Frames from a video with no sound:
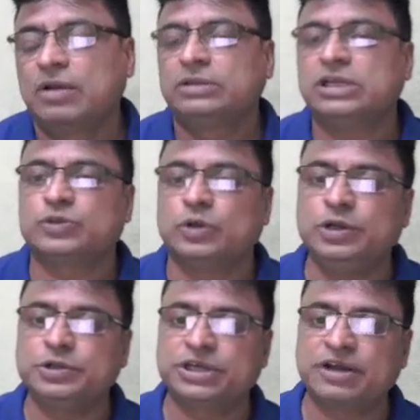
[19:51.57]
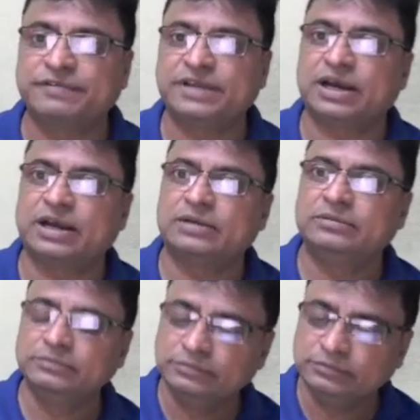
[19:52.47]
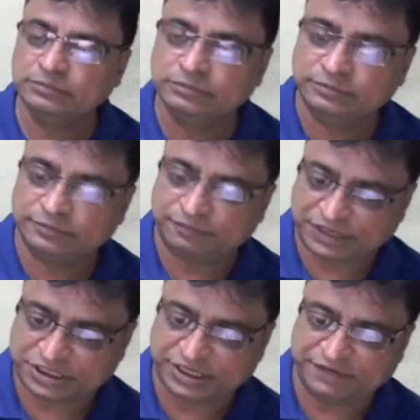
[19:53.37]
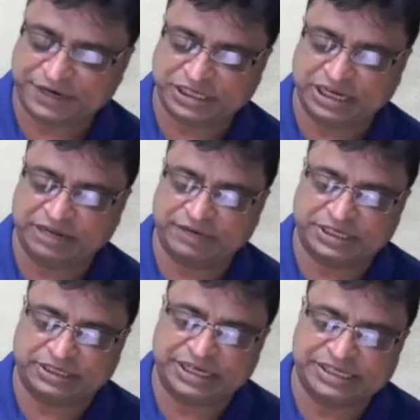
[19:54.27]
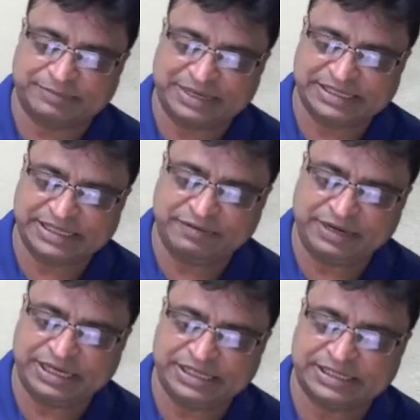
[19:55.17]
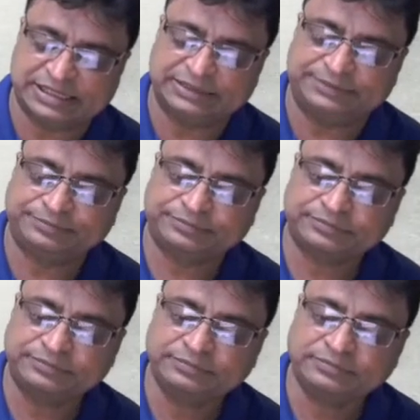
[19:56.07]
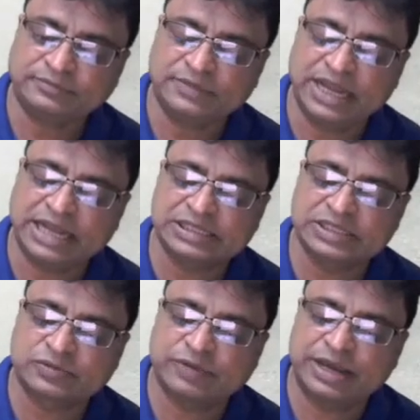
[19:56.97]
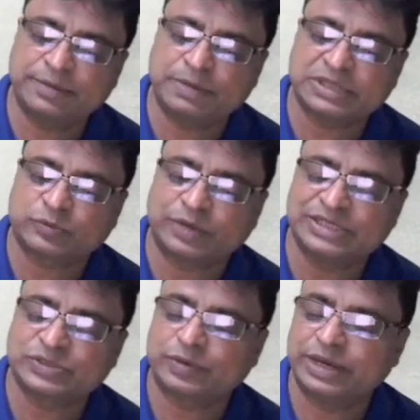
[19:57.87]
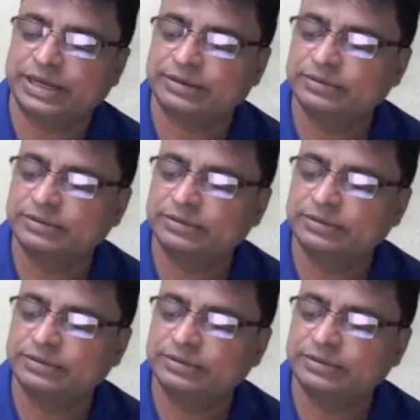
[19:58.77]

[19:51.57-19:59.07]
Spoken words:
the solution of the first differential equation, that is my C1 is x square plus y square